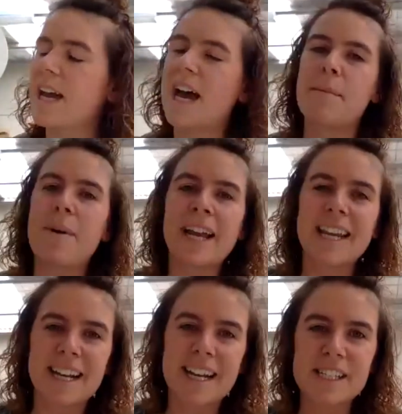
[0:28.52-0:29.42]
I might
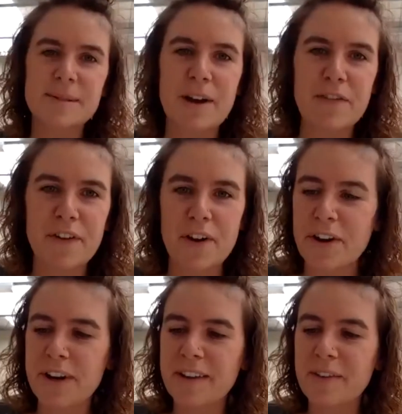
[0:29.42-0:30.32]
connect to my
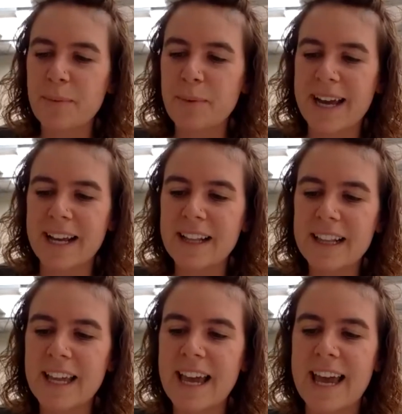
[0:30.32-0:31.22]
phone as
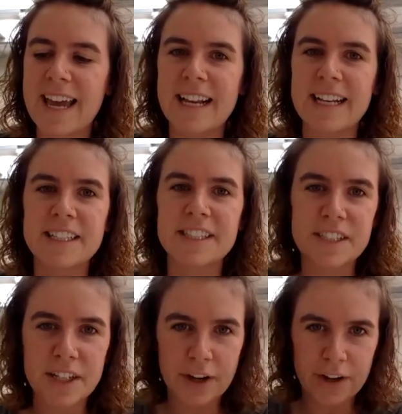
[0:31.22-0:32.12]
well and
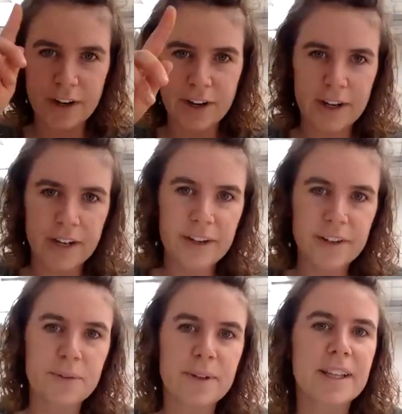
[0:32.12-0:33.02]
go
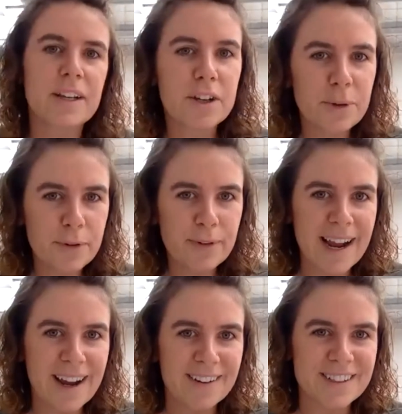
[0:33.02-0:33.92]
do a little loop
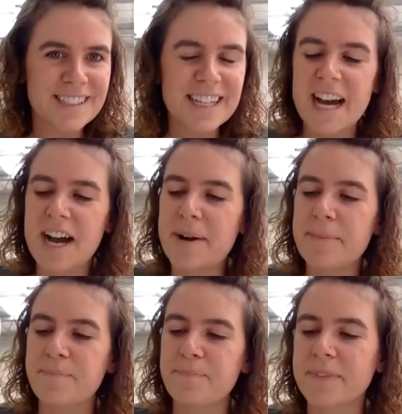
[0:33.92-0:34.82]
around,
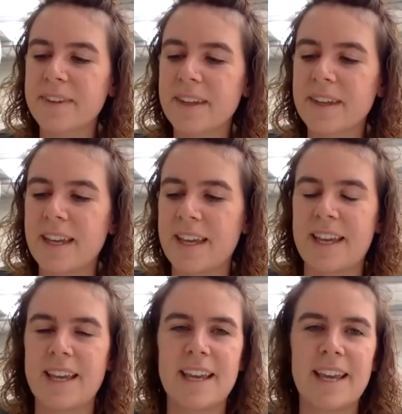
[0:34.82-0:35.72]
and
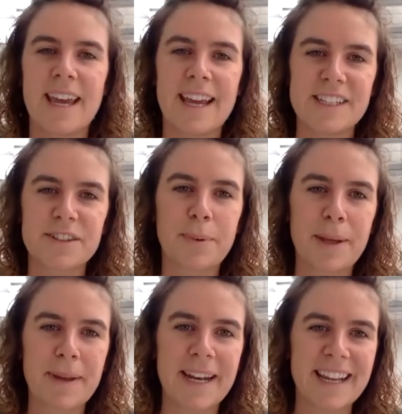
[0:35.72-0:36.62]
it will be
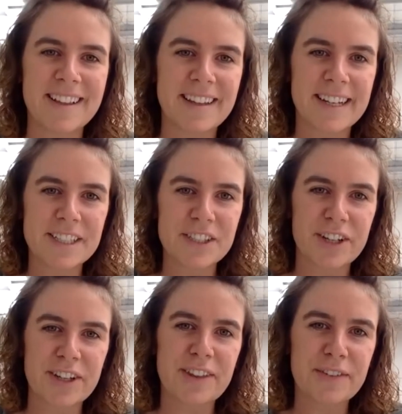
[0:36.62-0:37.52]
a bit easier to show
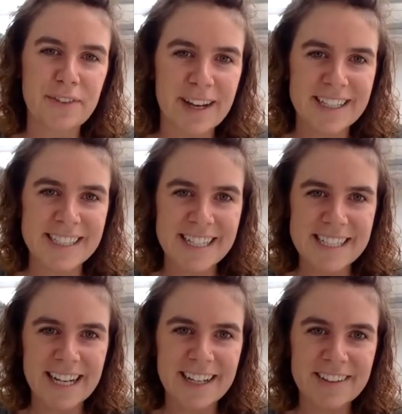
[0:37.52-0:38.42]
you the finer
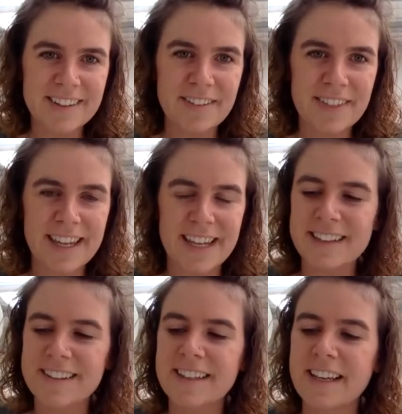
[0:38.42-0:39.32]
details of
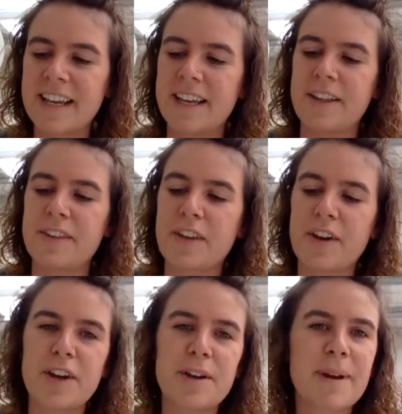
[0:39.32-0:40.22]
things.
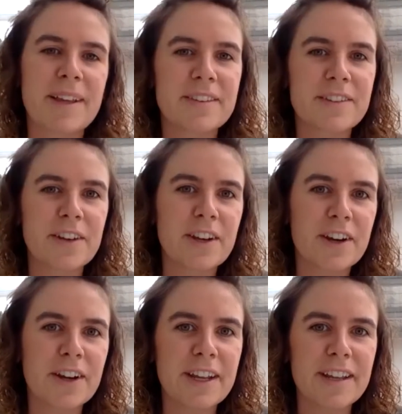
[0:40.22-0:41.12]
So my
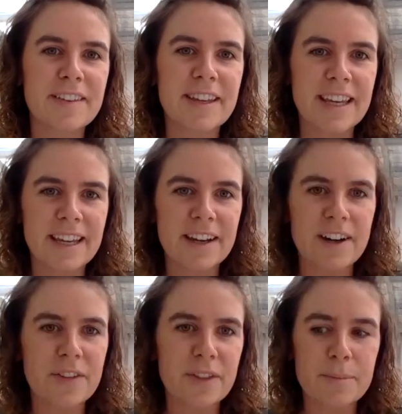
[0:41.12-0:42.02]
studio is here
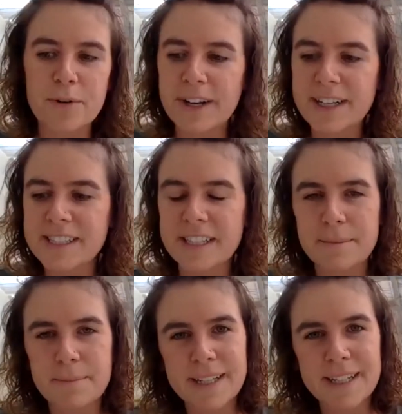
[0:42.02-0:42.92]
on the
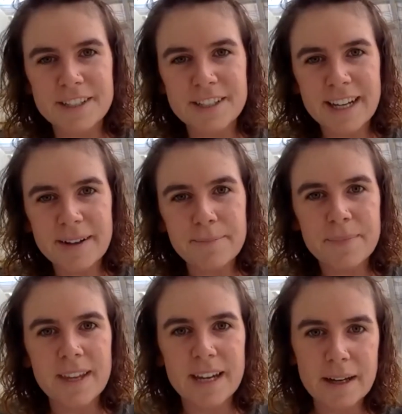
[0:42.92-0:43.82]
Mornington Peninsula
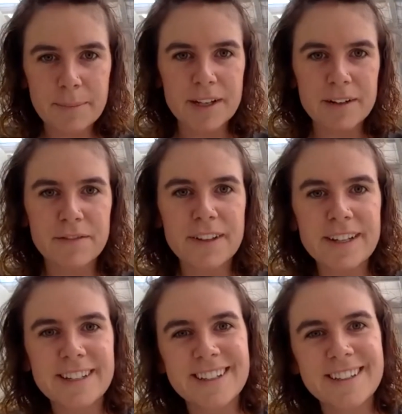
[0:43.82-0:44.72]
in
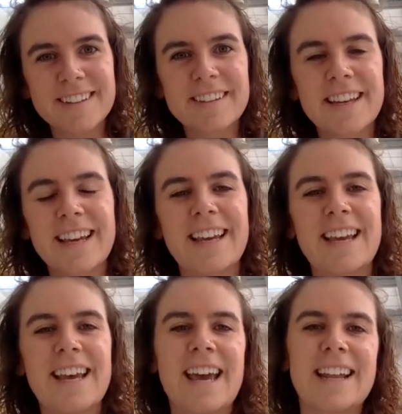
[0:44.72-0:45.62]
Flinders,
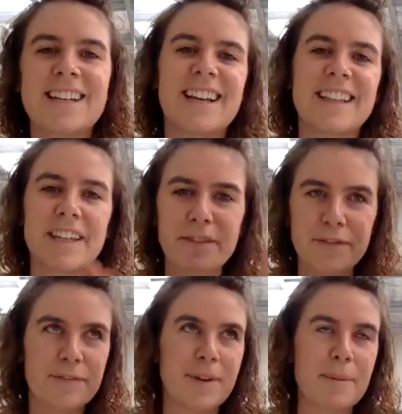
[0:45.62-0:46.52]
and I live
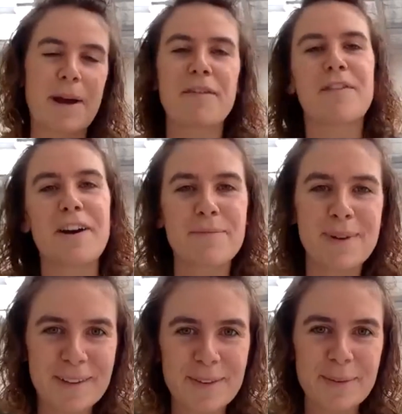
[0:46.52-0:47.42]
about 5
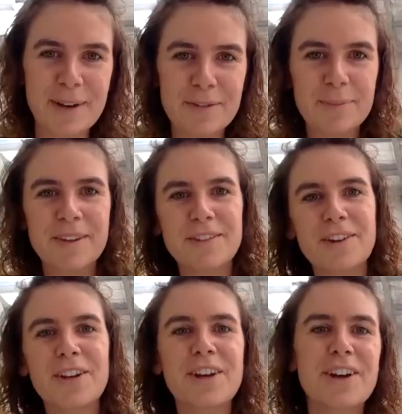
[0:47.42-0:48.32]
metres away from the
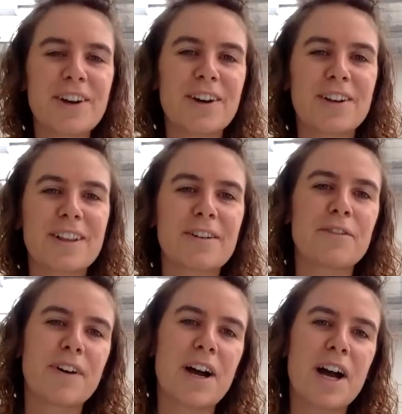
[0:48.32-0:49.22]
studio on a little
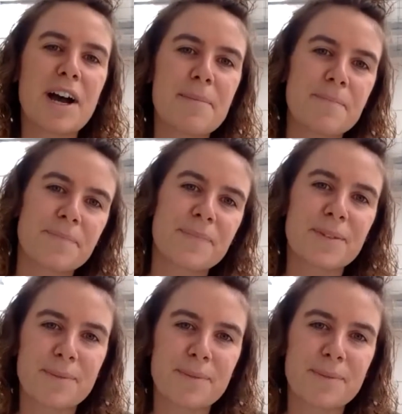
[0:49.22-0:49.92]
farm.